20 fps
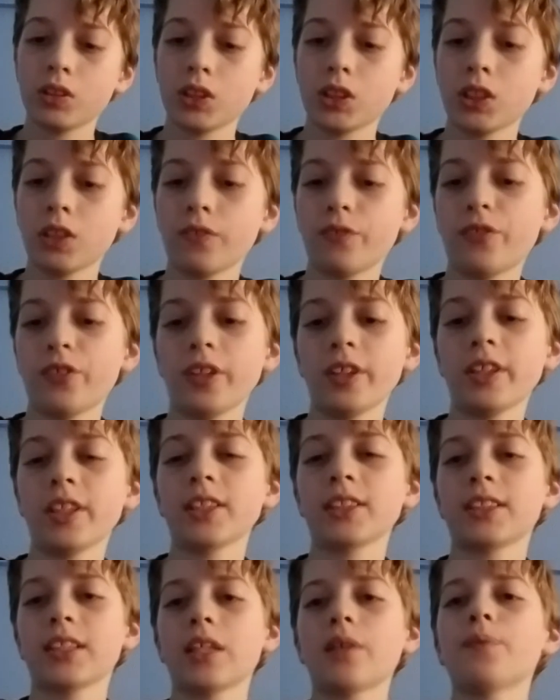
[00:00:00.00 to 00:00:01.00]
So for
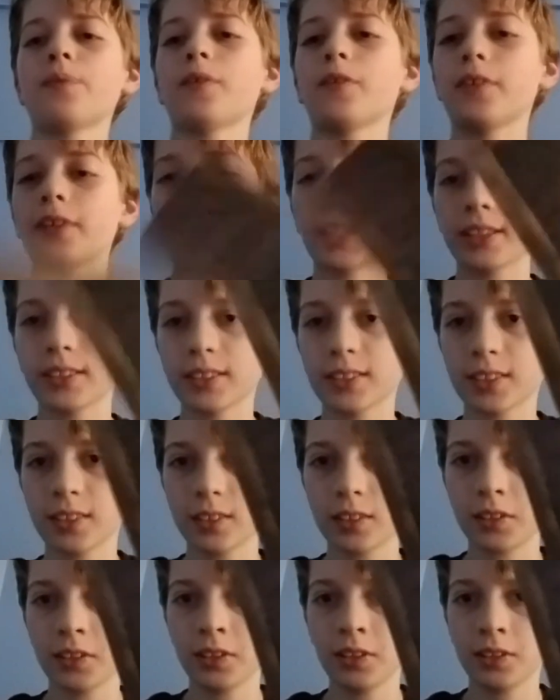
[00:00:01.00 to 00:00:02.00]
an example, that's
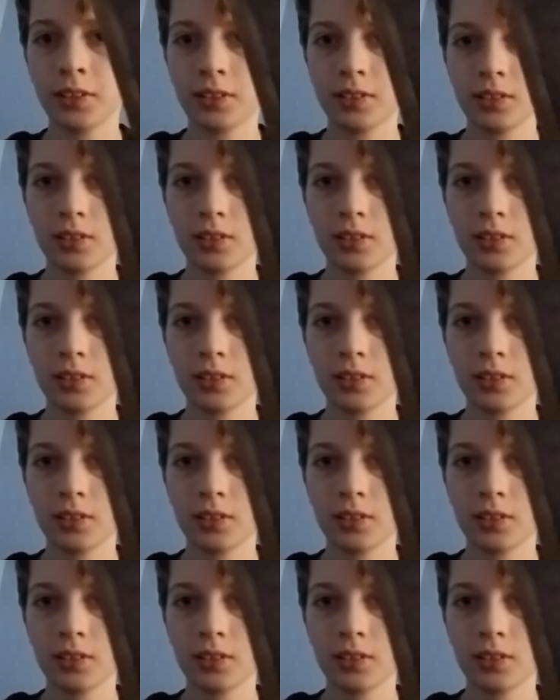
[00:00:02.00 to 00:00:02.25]
good.